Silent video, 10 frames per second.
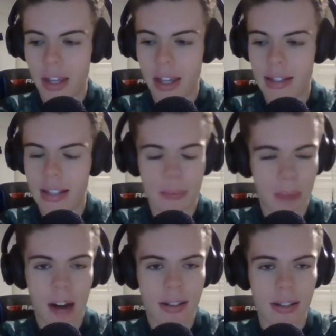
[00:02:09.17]
It's an
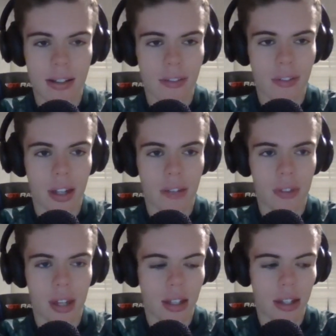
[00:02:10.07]
embarrassing defeat,
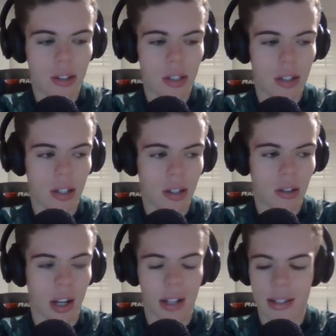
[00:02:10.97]
and I
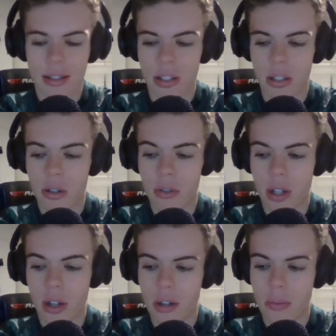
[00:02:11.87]
don't like to use
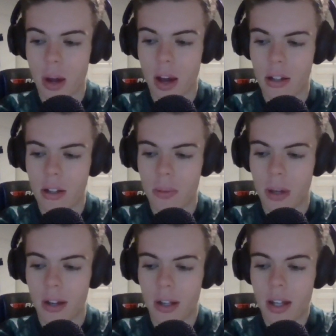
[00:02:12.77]
these words,
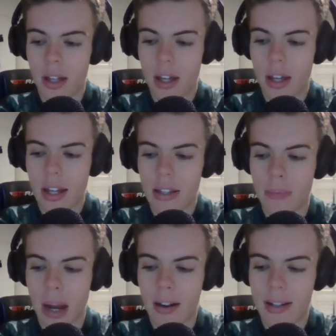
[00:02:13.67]
but it's
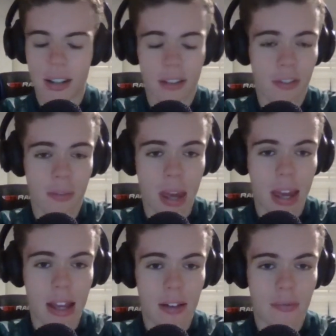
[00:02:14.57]
embarrassing. And for
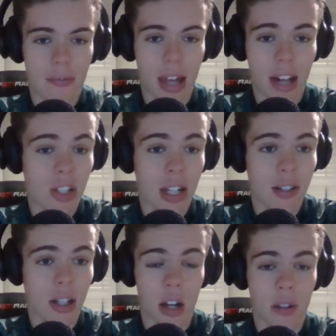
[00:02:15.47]
me, Ange has
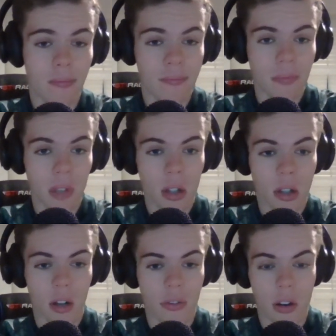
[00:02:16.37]
to go
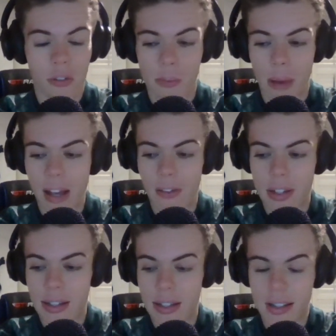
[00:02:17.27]
off the back of
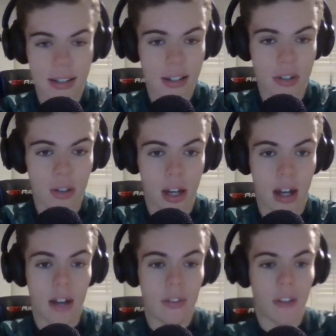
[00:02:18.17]
this. It's the decision that
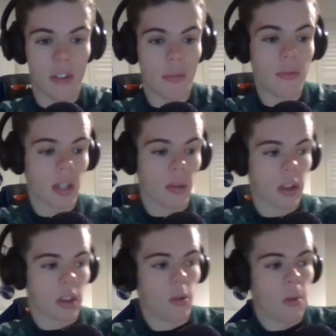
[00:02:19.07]
I've come to.
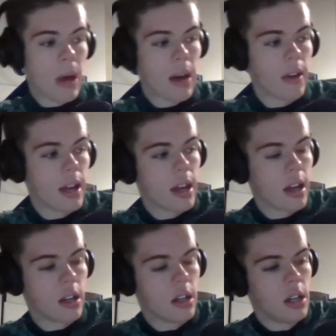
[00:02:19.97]
I've thought about it,
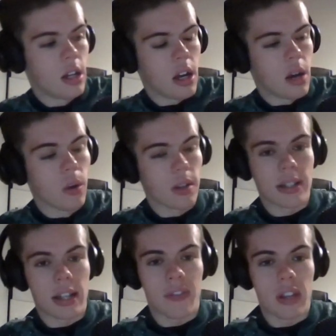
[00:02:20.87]
and I want
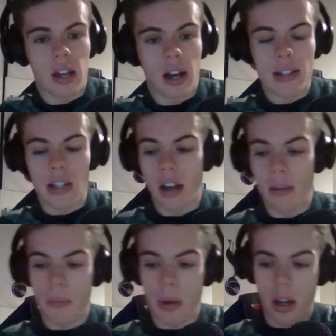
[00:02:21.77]
to give the guy
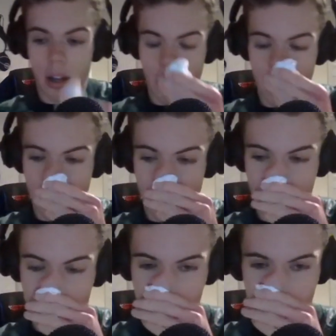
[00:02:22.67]
time, but I
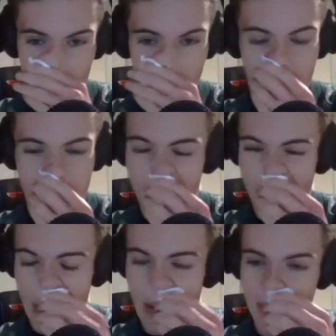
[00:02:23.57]
can't keep
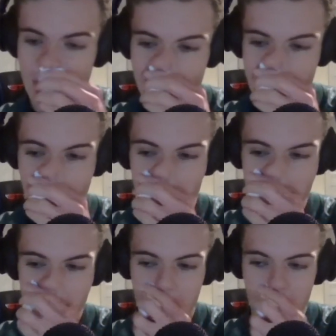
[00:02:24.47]
defending the
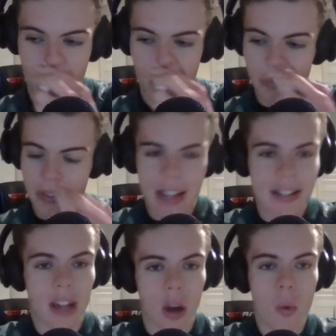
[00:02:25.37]
indefensible.
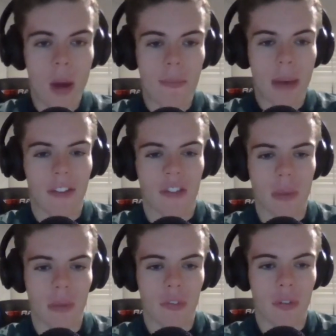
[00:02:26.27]
There's no way back
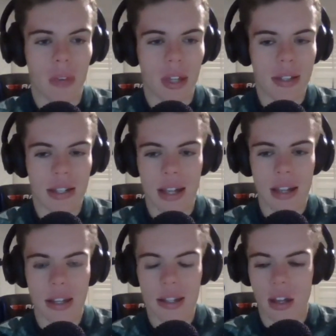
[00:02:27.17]
from him from this.
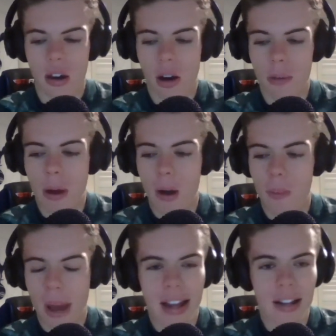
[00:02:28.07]
Our
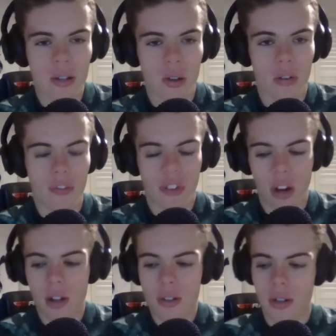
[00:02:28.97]
pain has gone on
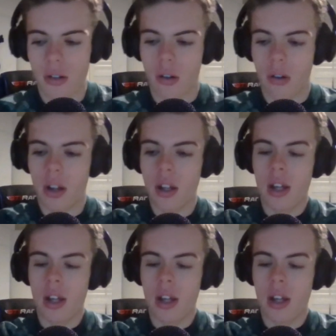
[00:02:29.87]
far too long,